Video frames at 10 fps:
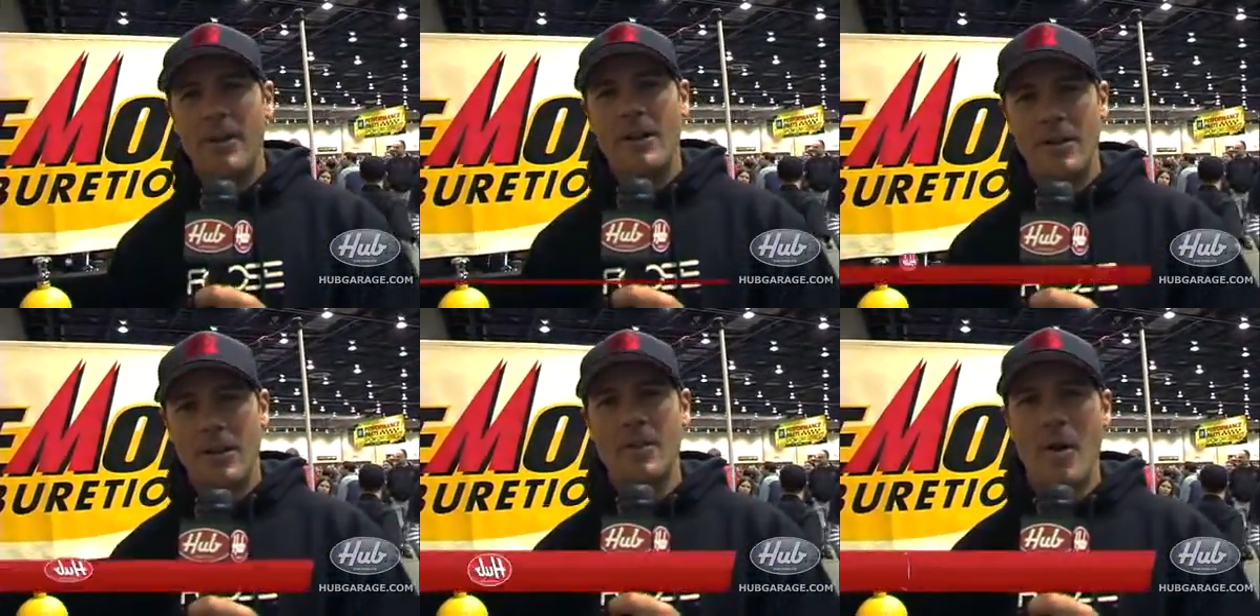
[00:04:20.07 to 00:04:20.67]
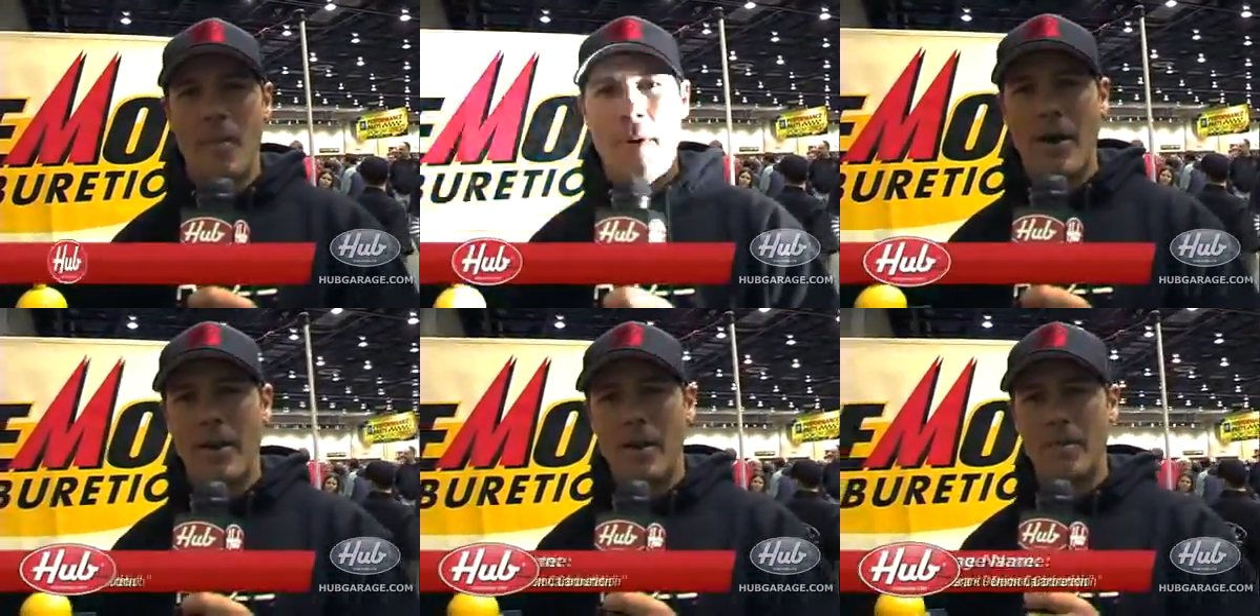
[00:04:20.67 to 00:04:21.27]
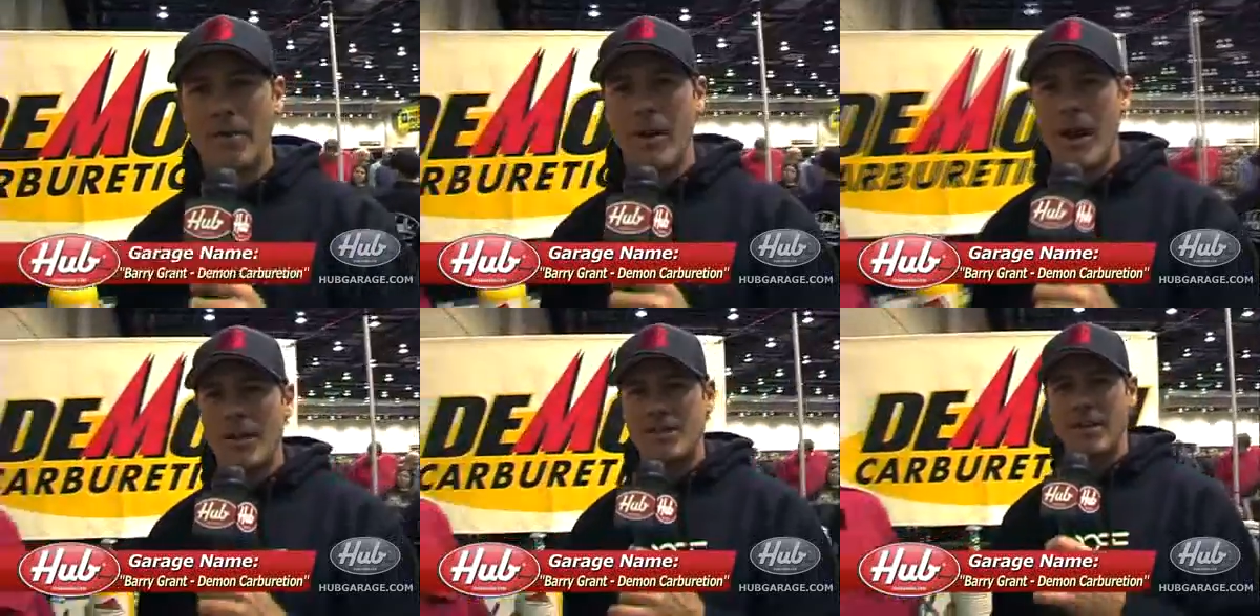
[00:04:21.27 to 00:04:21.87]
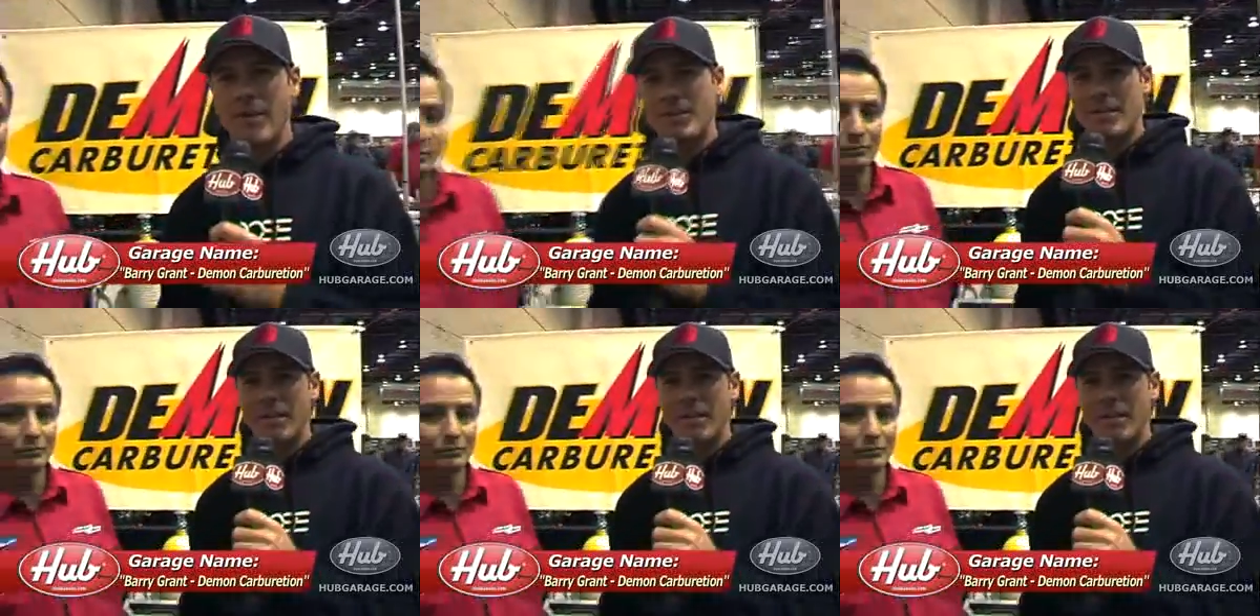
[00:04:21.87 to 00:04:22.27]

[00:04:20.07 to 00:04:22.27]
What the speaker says: Look him up on Hub Garage. I know he's going